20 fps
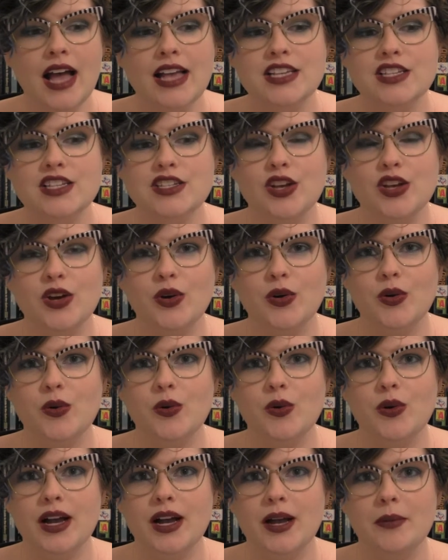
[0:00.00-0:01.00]

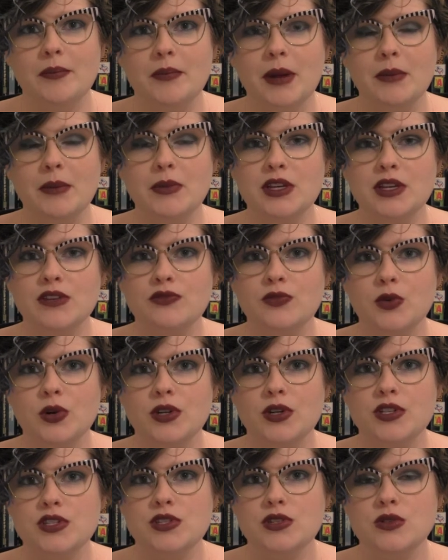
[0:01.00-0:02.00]
So I'm looking
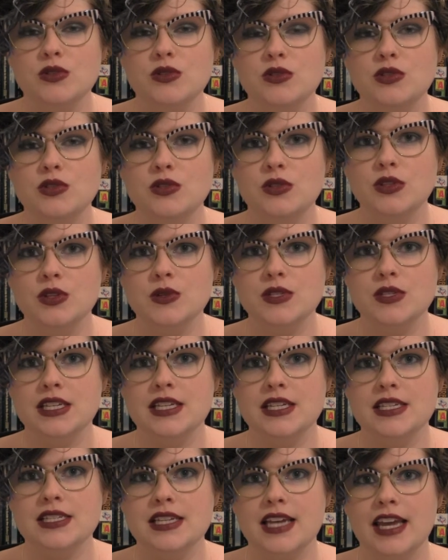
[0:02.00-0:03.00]
forward to doing those
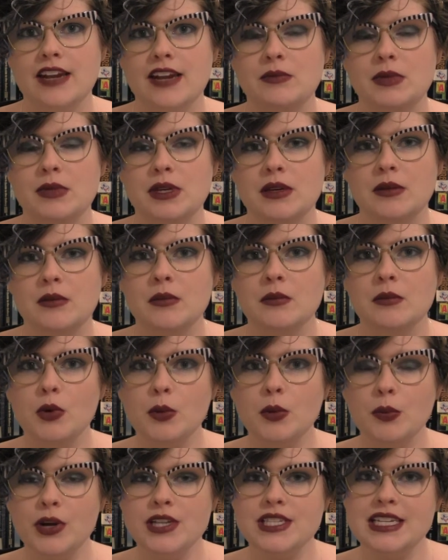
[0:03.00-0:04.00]
things and kind of being
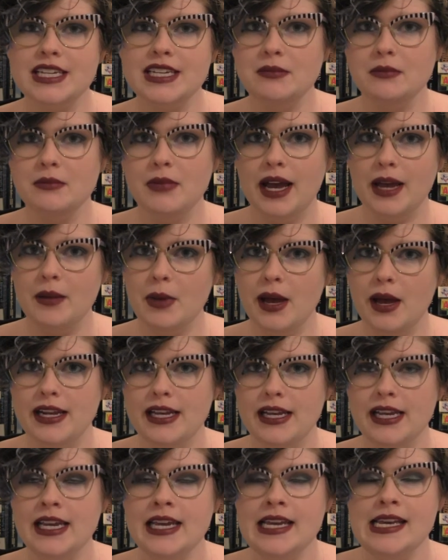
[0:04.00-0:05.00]
more present in my
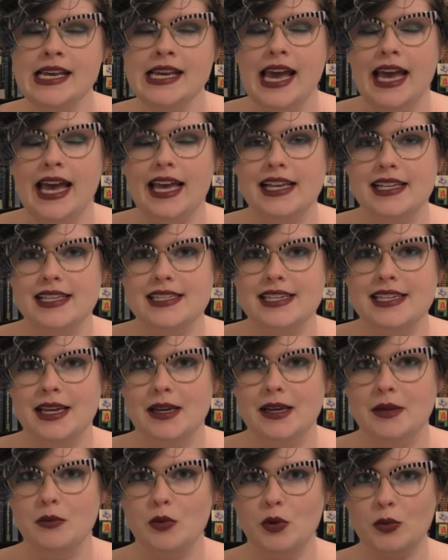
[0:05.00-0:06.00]
body as I
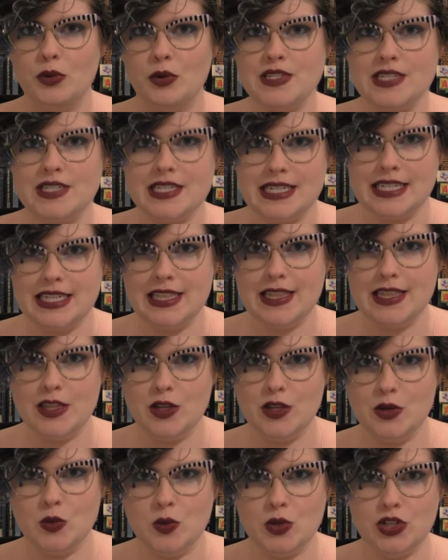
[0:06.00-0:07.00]
am more present in
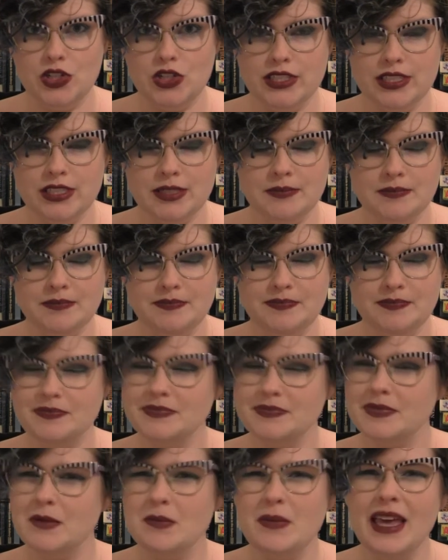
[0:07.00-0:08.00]
the world.
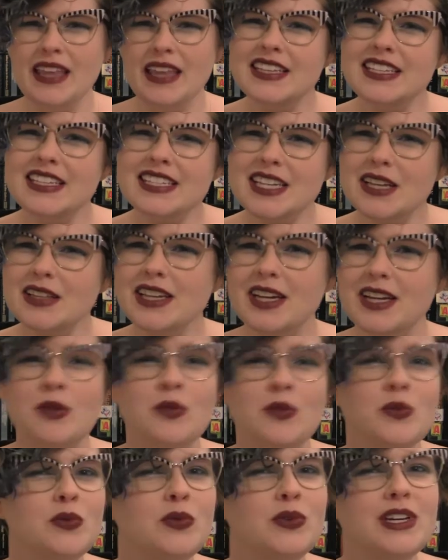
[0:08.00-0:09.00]
Man, these sound like
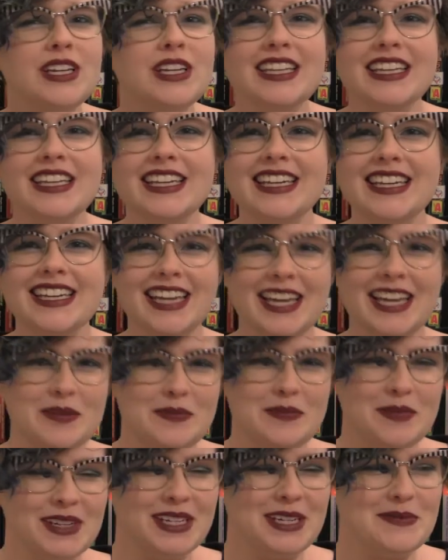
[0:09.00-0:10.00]
really
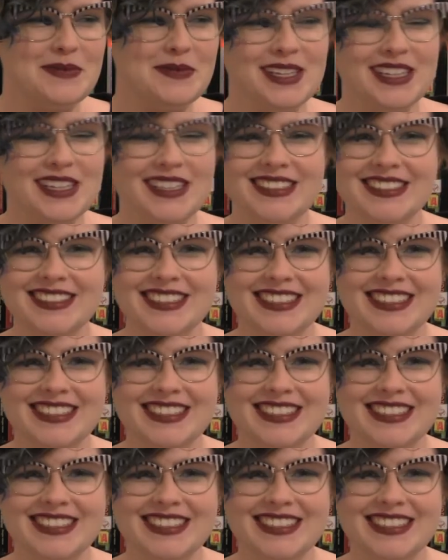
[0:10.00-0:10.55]
hippy-dippy